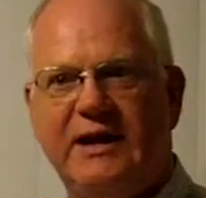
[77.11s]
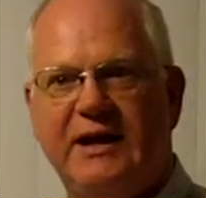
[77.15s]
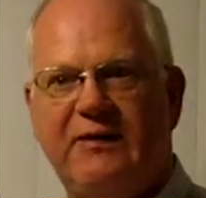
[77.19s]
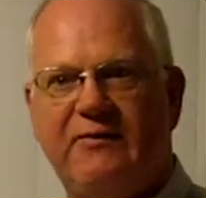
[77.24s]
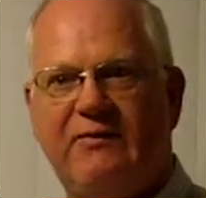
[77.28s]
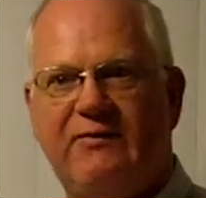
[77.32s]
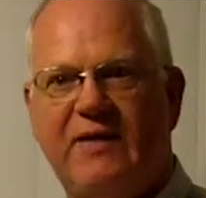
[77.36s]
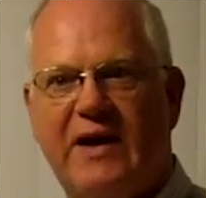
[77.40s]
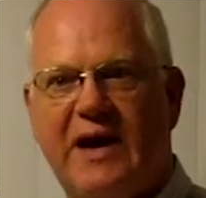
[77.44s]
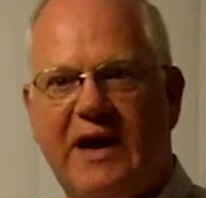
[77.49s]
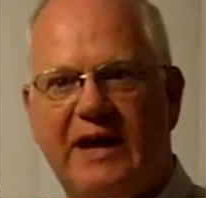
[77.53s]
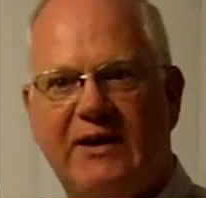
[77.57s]

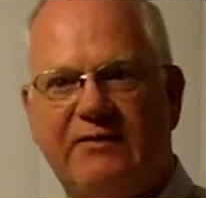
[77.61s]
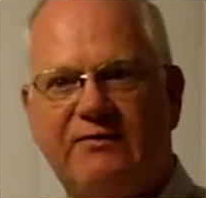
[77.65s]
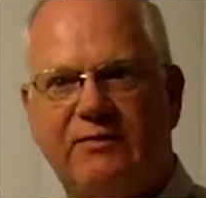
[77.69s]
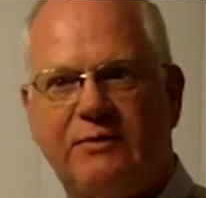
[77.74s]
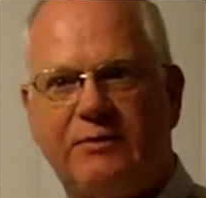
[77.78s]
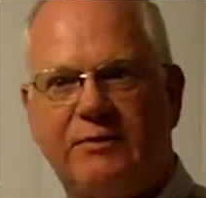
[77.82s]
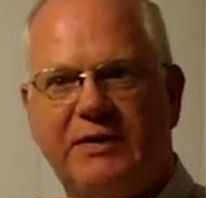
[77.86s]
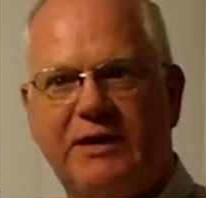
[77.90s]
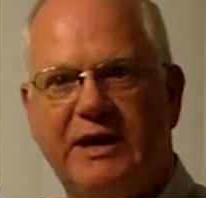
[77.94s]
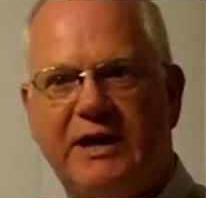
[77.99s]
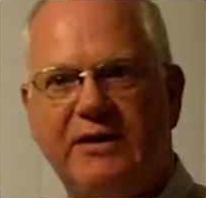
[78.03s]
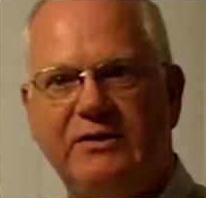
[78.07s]
In fact,
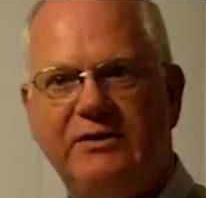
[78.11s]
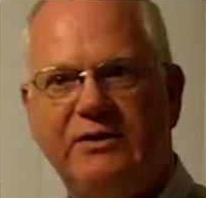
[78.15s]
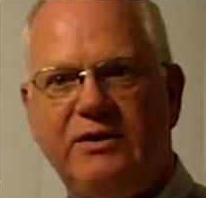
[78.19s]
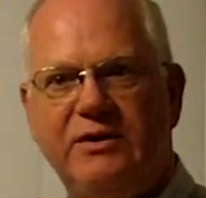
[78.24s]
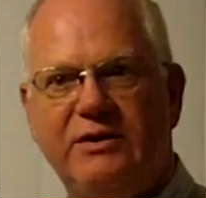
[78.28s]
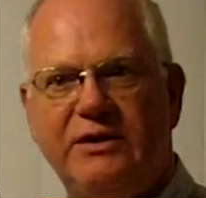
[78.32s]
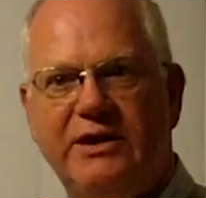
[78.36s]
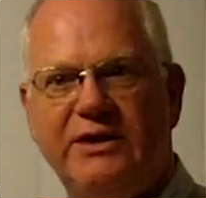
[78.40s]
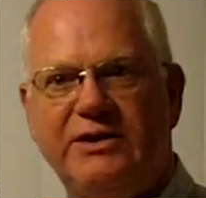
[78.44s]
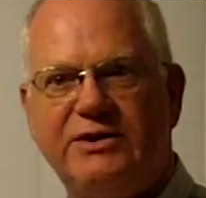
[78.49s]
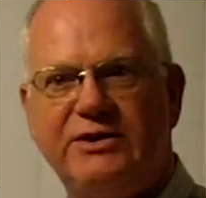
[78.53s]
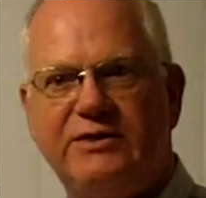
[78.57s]
from
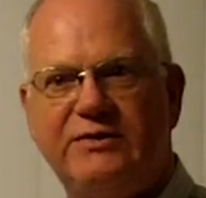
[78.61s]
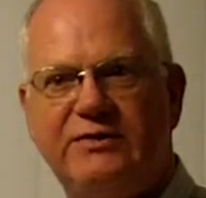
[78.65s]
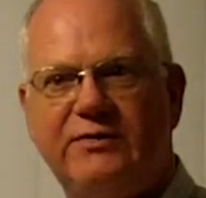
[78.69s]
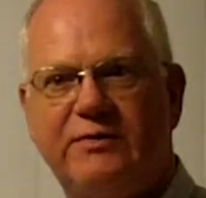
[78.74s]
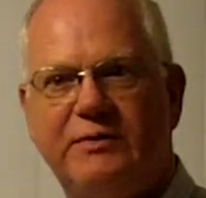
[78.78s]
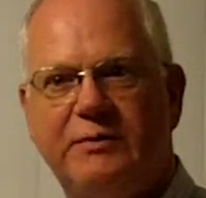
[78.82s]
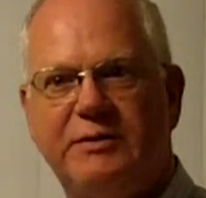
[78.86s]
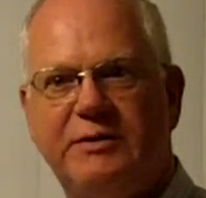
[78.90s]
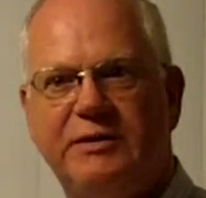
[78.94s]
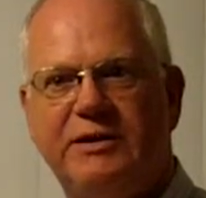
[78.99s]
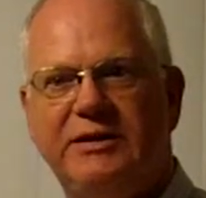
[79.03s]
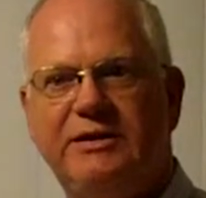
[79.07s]
calculations
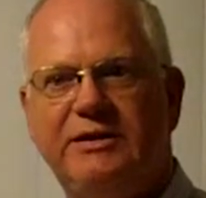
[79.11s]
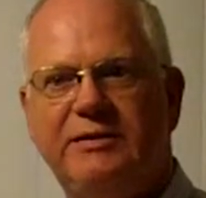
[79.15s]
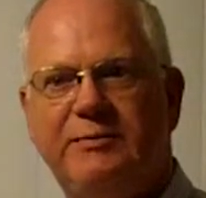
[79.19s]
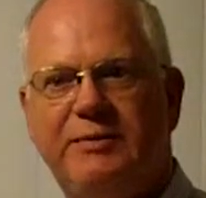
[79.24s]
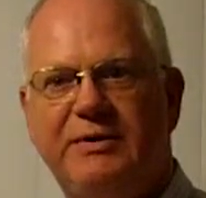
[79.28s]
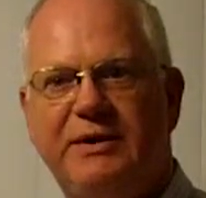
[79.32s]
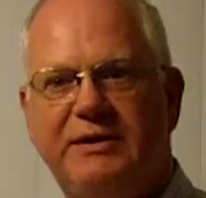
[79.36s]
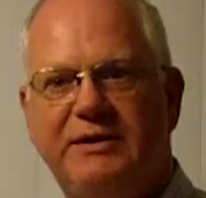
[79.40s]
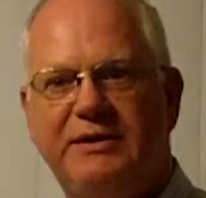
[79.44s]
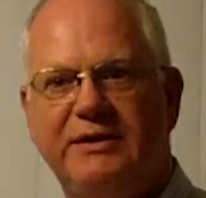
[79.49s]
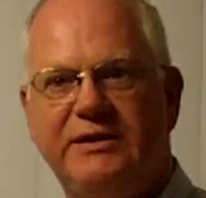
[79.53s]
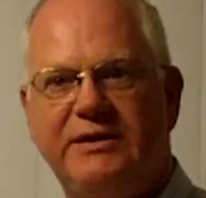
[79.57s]
from an
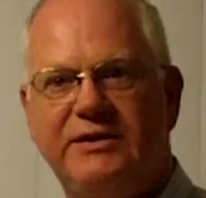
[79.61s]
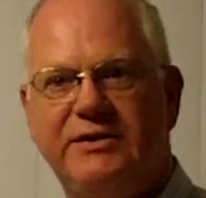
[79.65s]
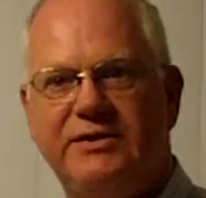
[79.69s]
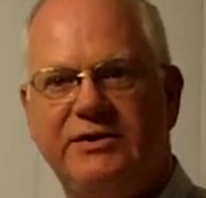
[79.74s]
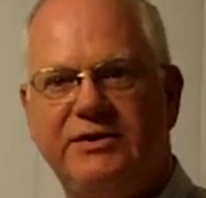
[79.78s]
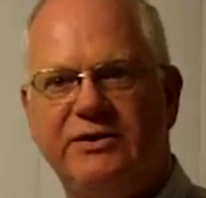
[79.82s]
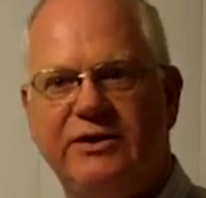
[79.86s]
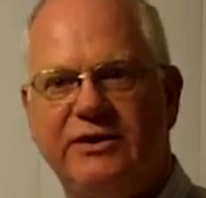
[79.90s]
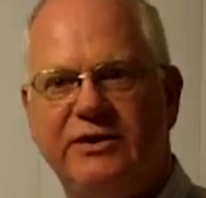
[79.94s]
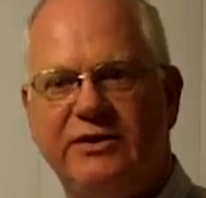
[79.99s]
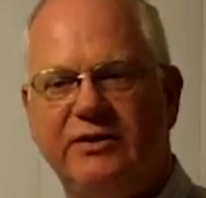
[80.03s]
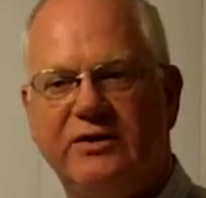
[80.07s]
independent
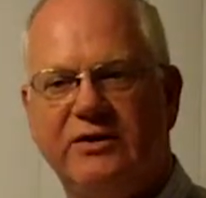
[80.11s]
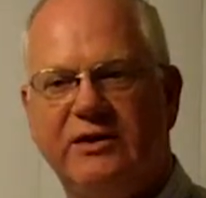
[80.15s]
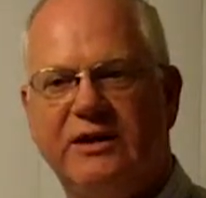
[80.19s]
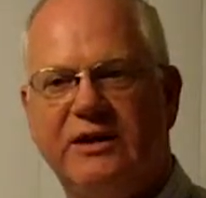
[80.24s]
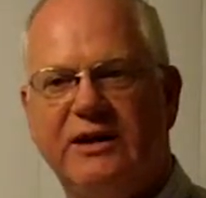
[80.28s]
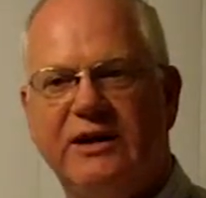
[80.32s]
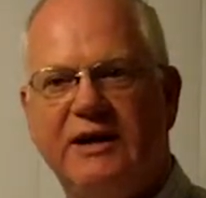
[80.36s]
engineer,